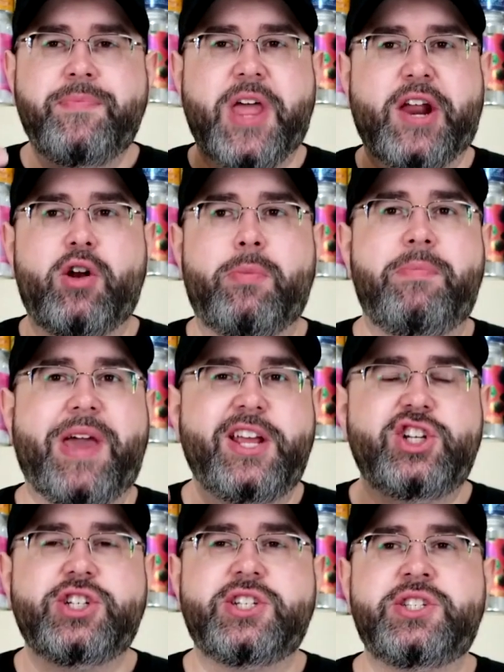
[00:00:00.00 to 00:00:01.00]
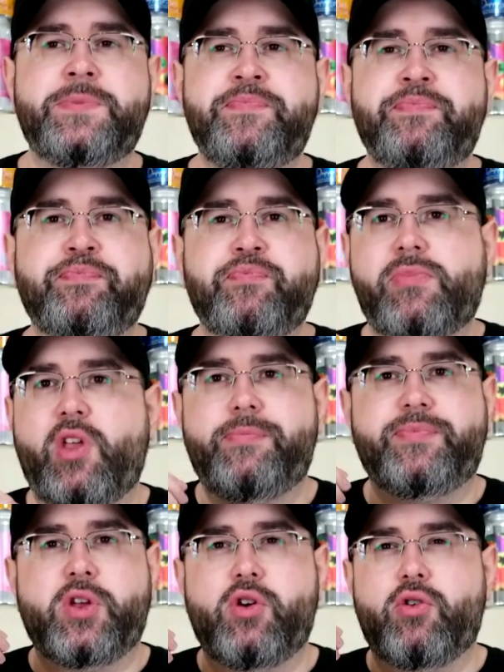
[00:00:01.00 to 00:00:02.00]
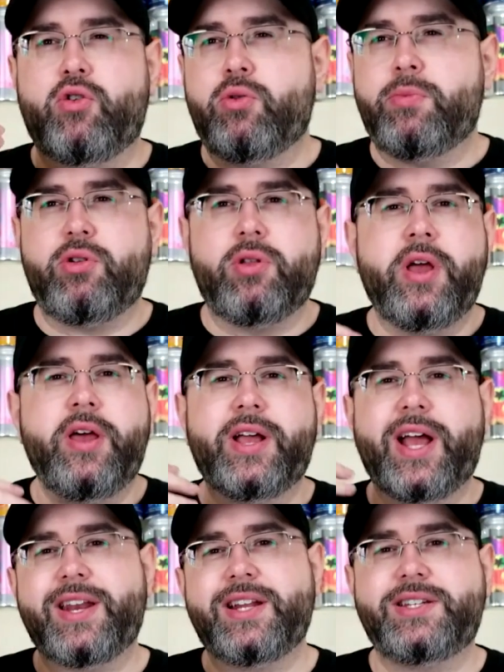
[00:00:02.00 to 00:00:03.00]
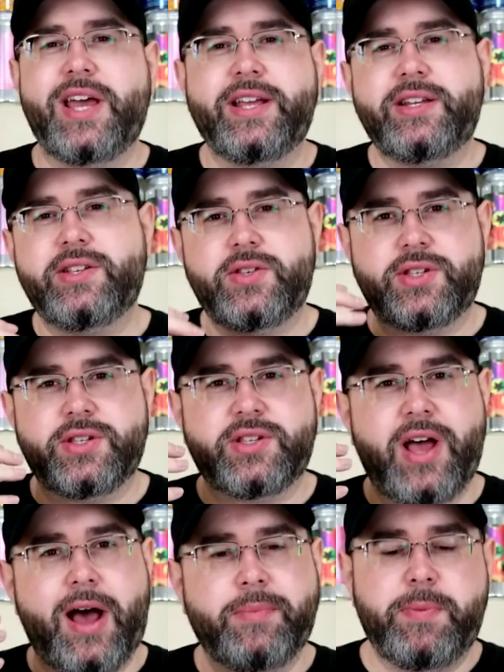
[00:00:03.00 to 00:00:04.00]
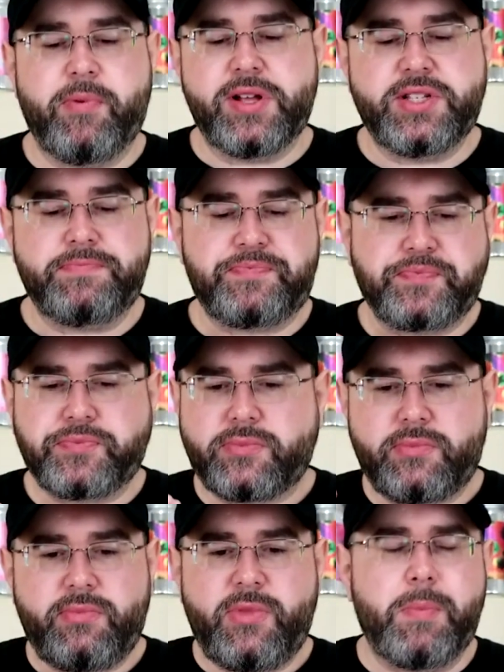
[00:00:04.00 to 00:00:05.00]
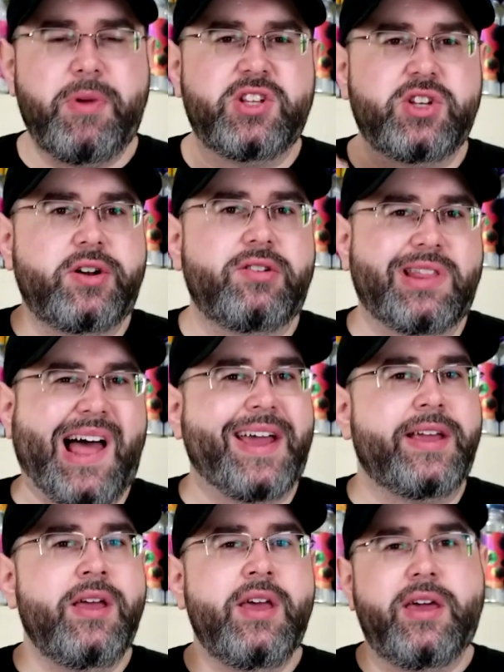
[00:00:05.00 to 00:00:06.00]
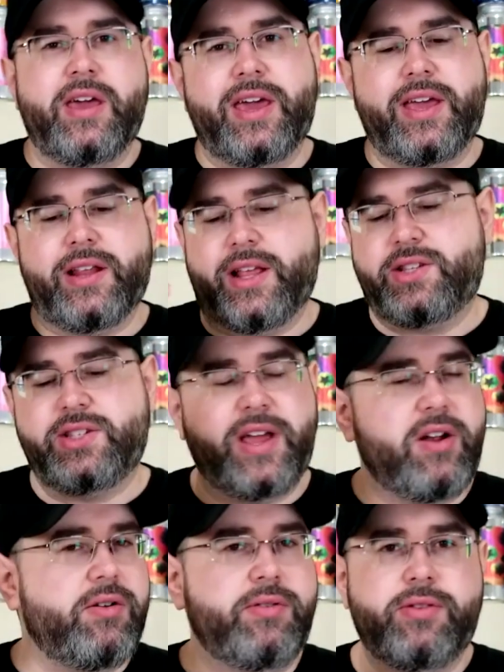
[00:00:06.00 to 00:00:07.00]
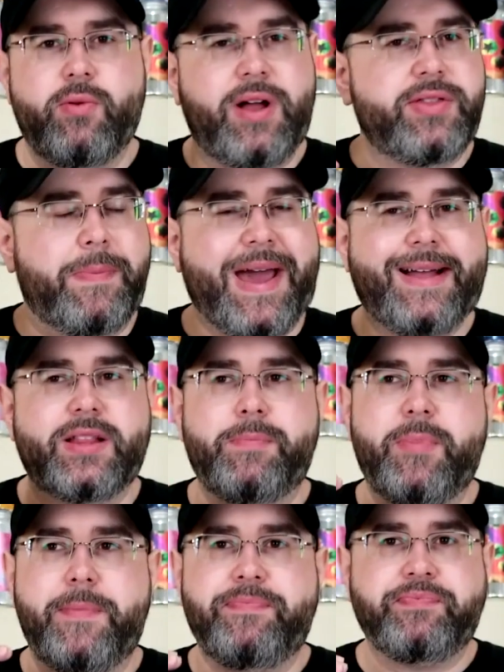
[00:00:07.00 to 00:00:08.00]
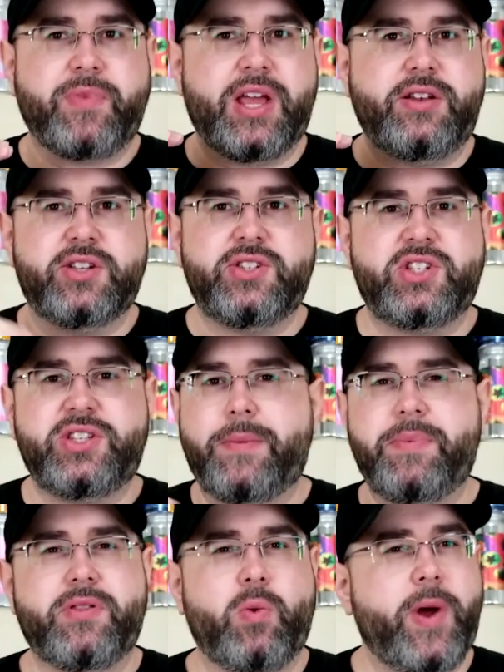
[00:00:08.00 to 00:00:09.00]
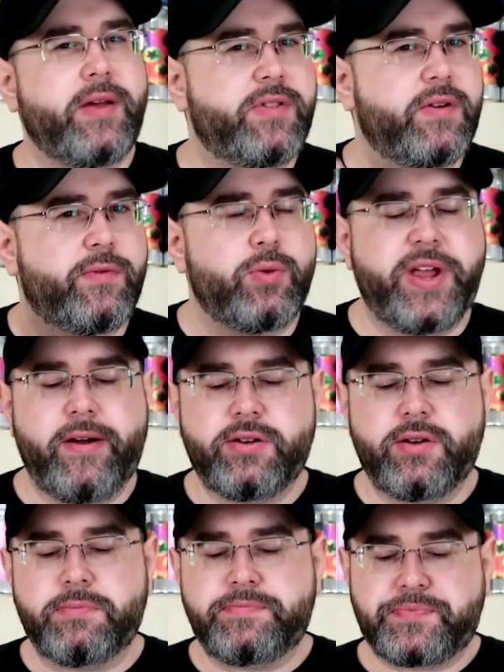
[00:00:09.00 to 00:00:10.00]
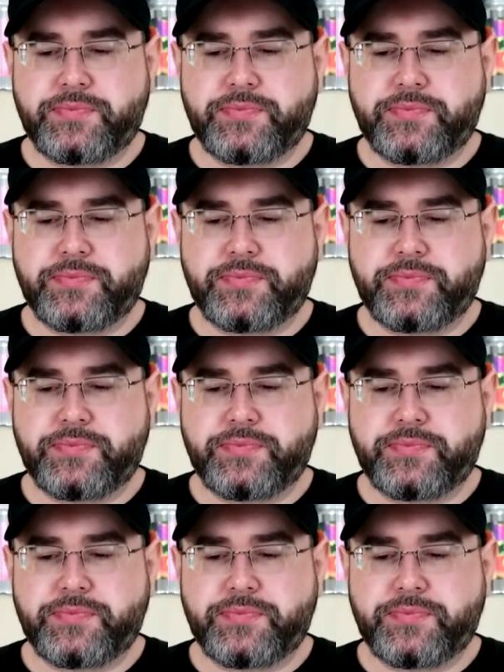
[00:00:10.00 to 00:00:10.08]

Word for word: That herbaceous, herbal kind of dankness is omnipresent, but it's underlying. It's there throughout the palate, but it doesn't step in the way of the fruit character.